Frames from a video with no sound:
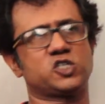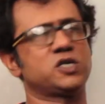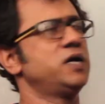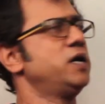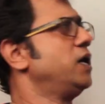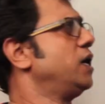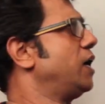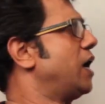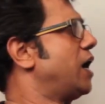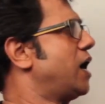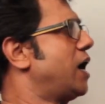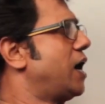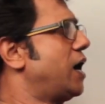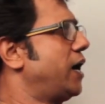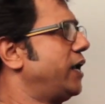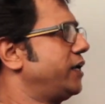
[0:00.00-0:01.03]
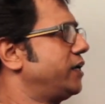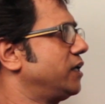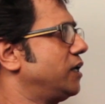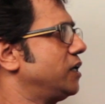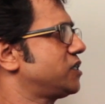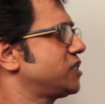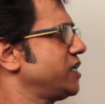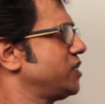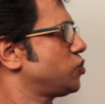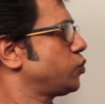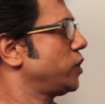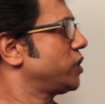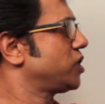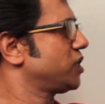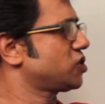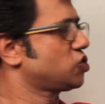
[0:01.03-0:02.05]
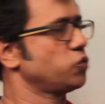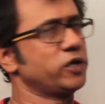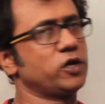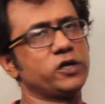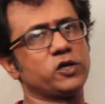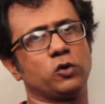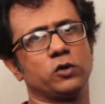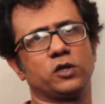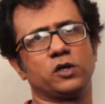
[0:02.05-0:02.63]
And since we are just doing it on the